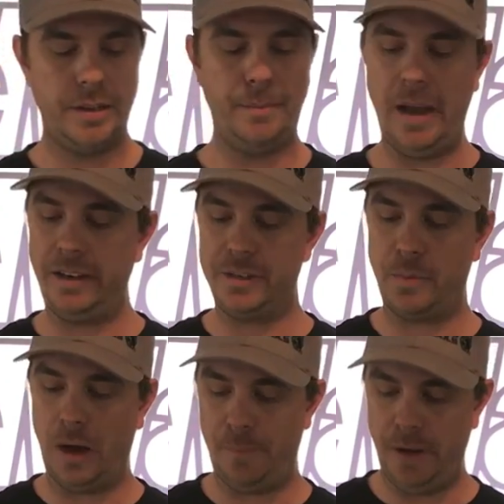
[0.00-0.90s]
The magnets
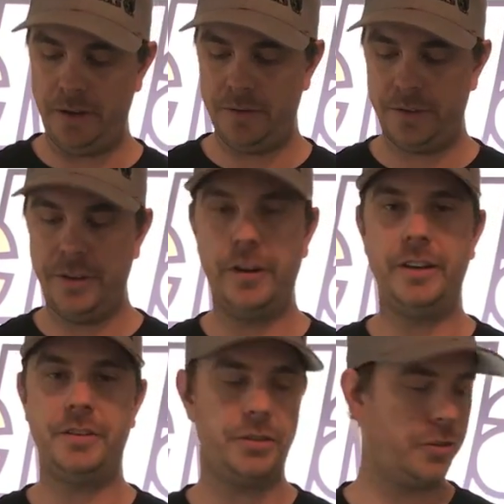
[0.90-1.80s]
pop in, they're nice and